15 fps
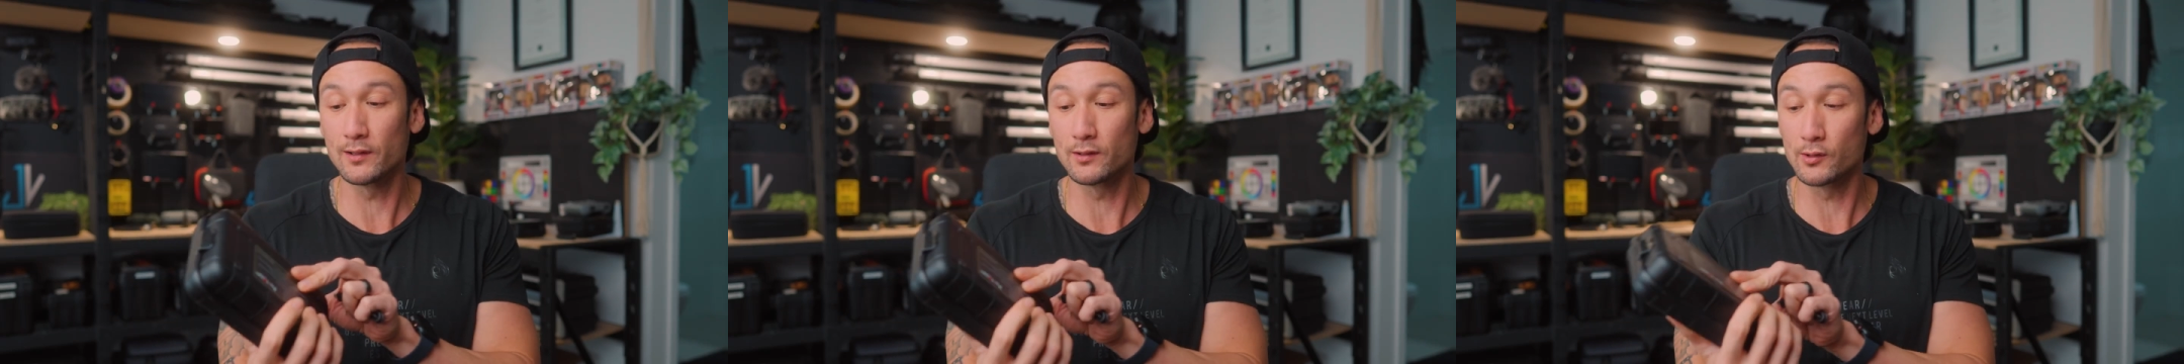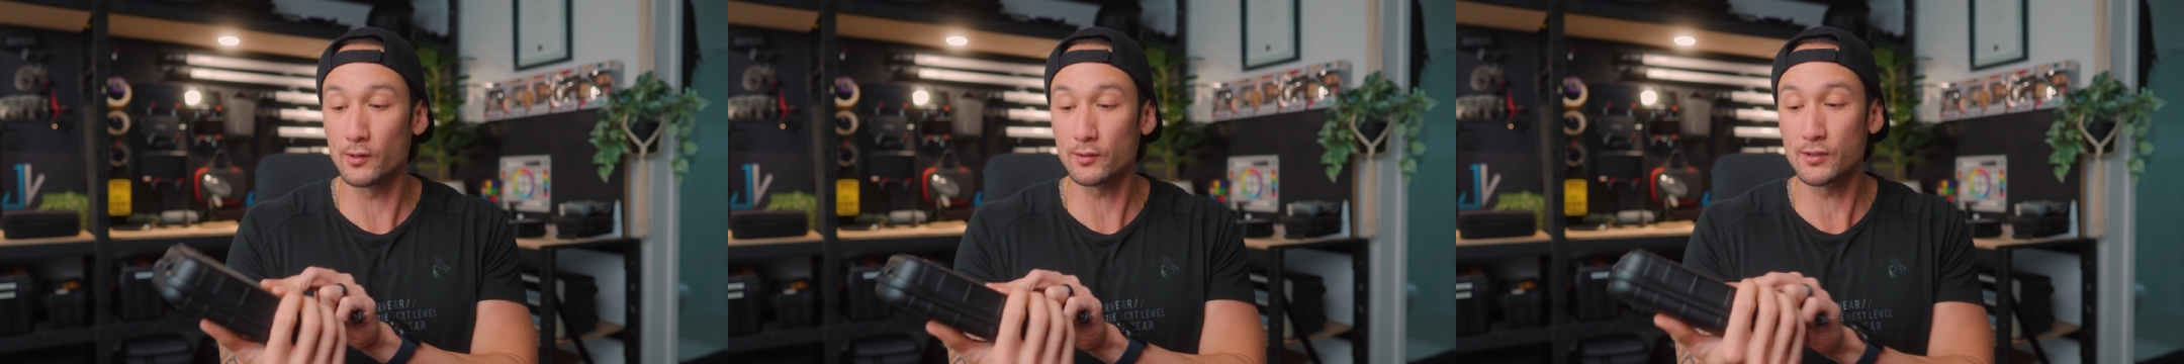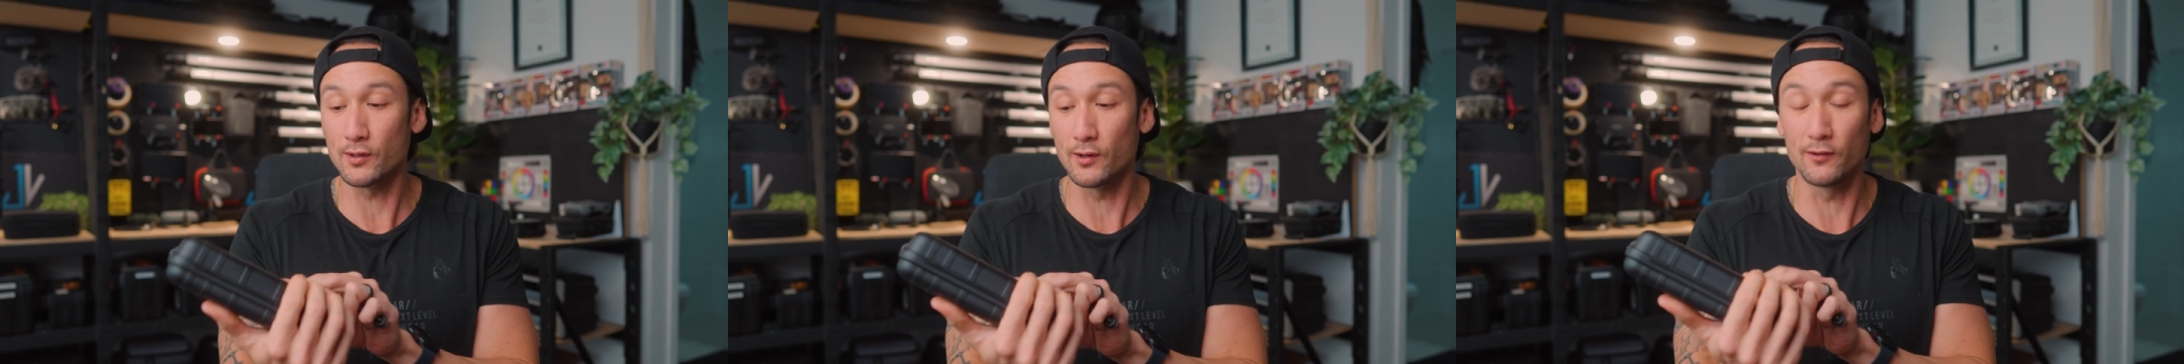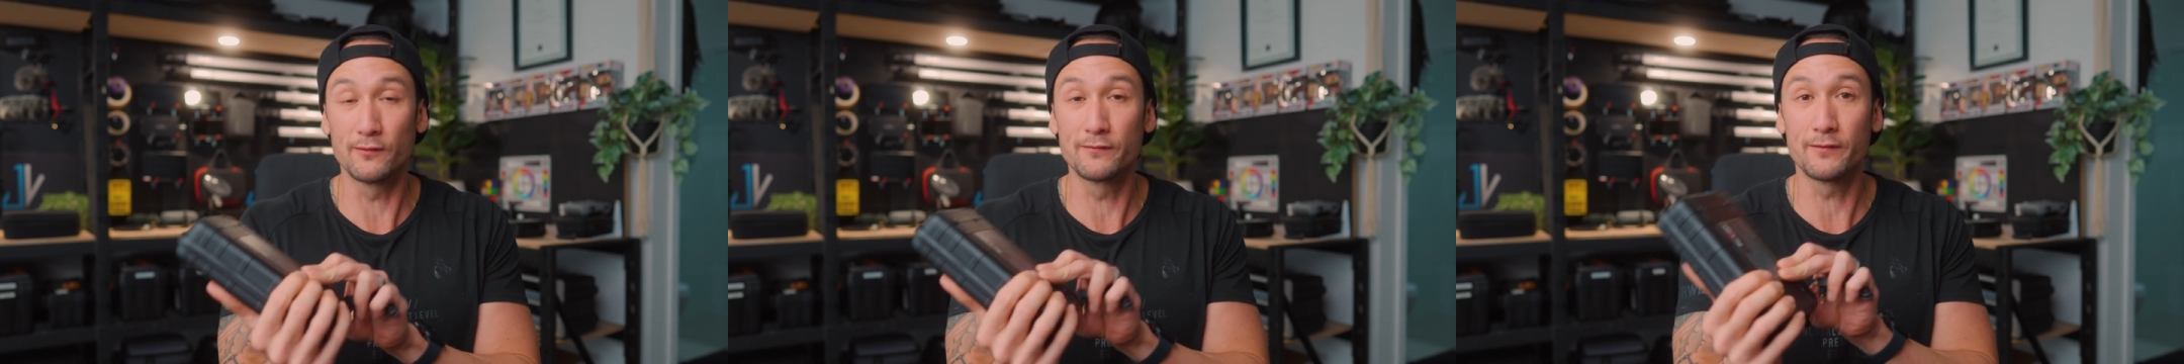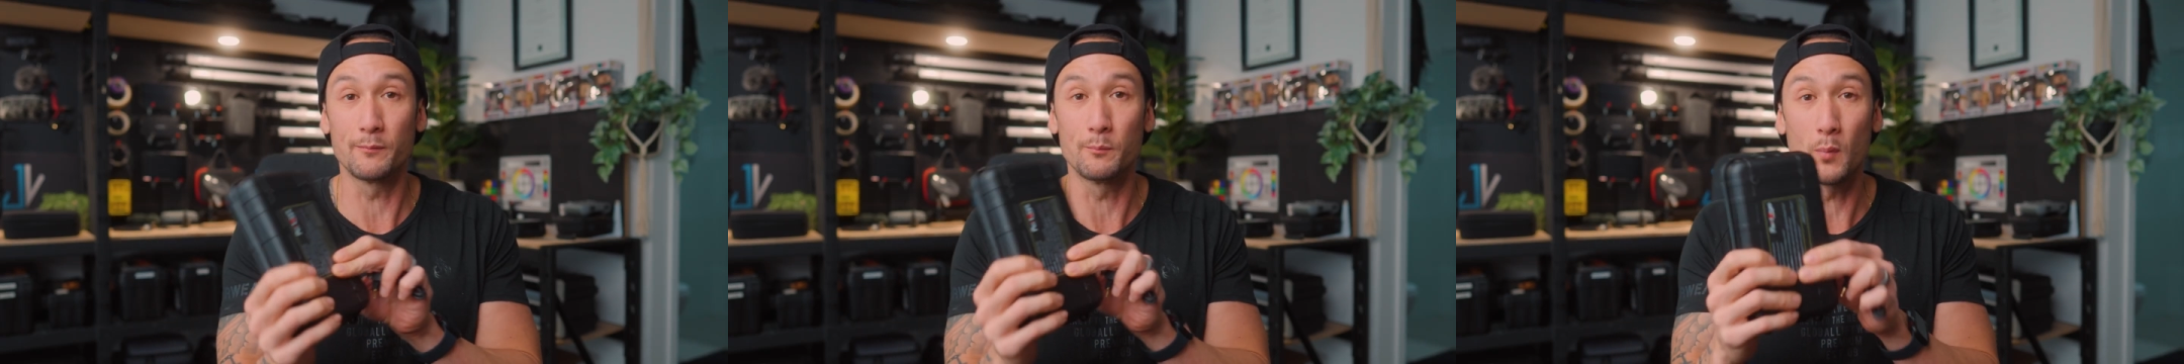a lot
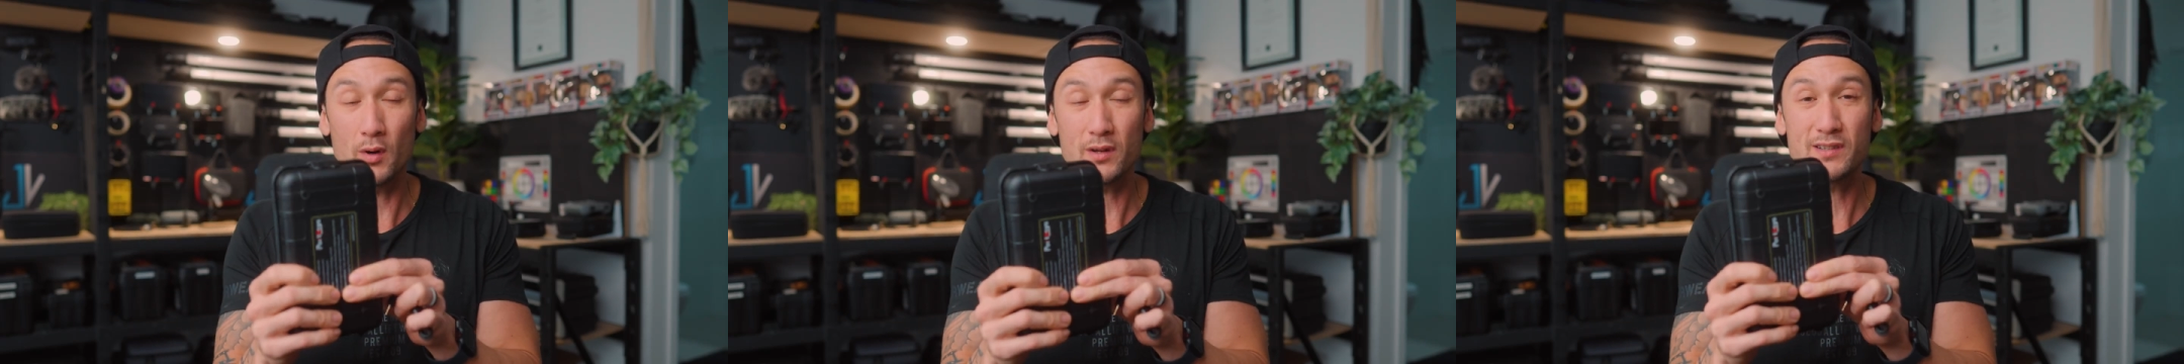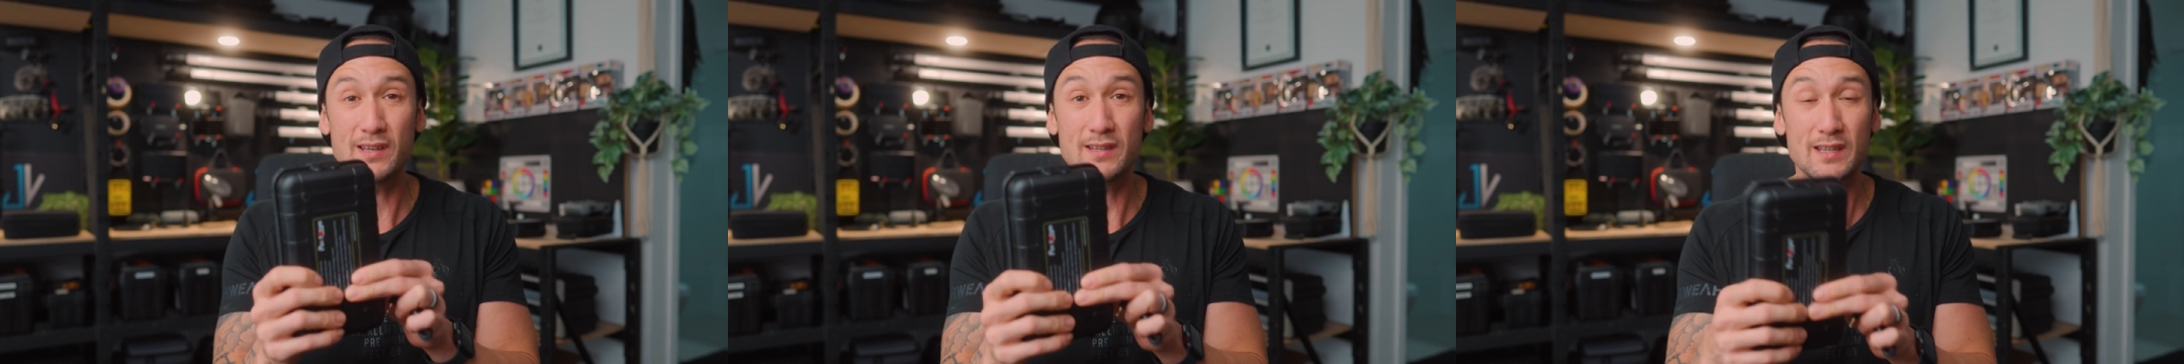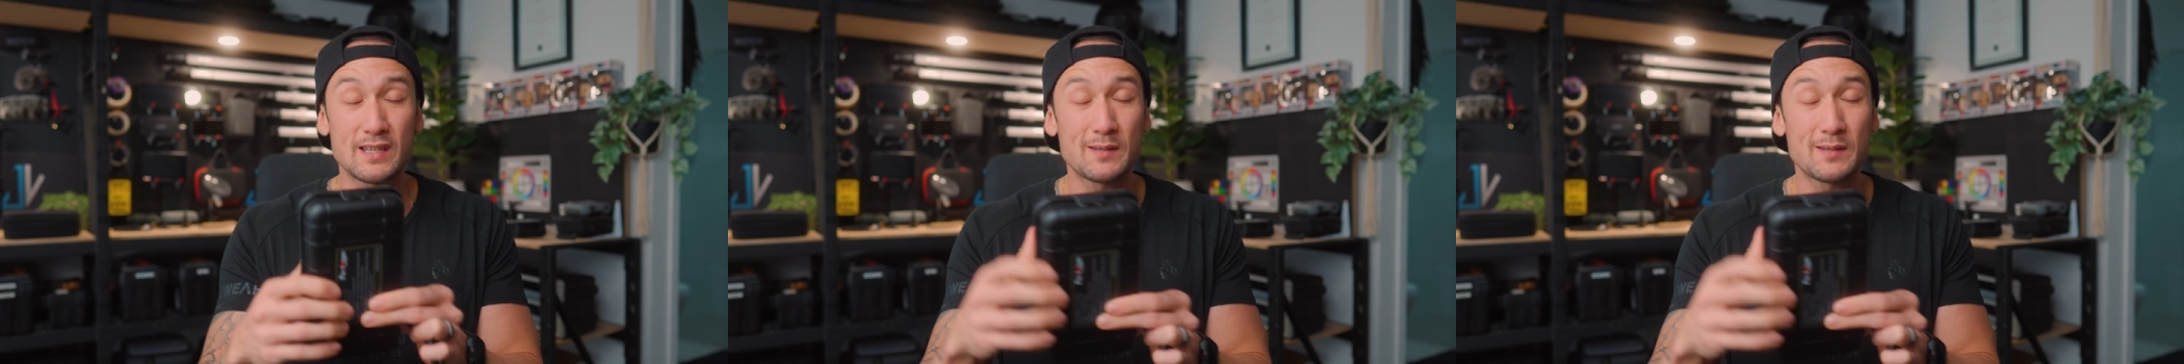of monitors,